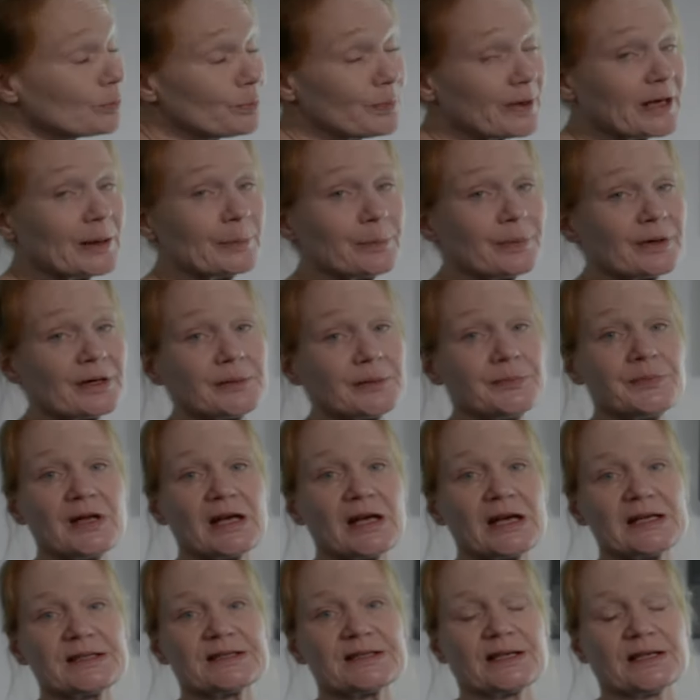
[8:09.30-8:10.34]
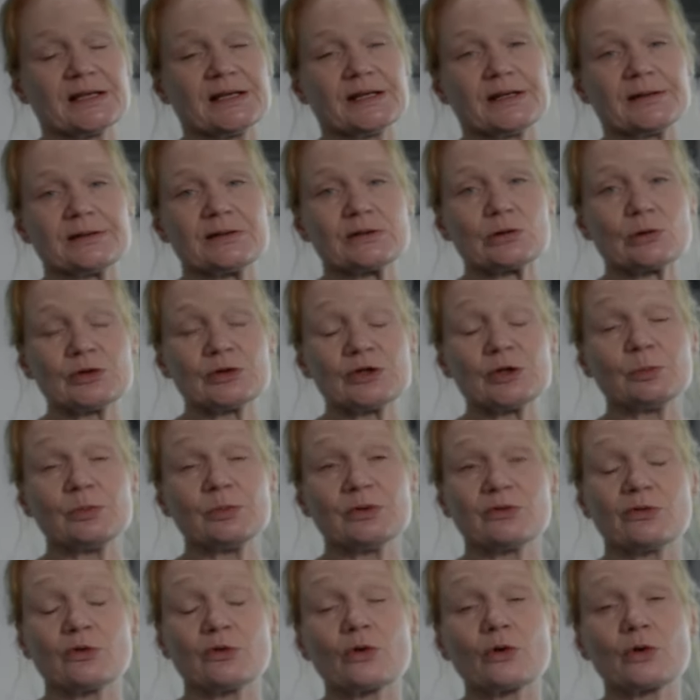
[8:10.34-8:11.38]
paper, as I told you
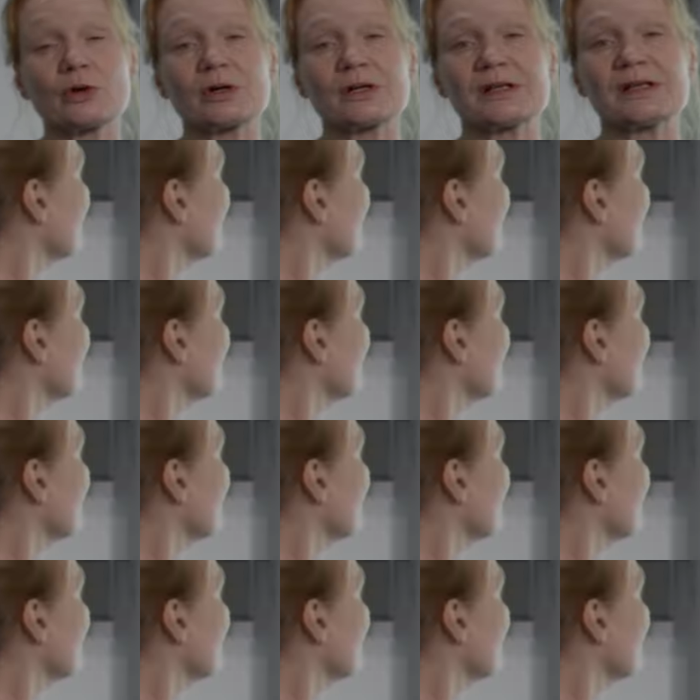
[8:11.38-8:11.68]
before,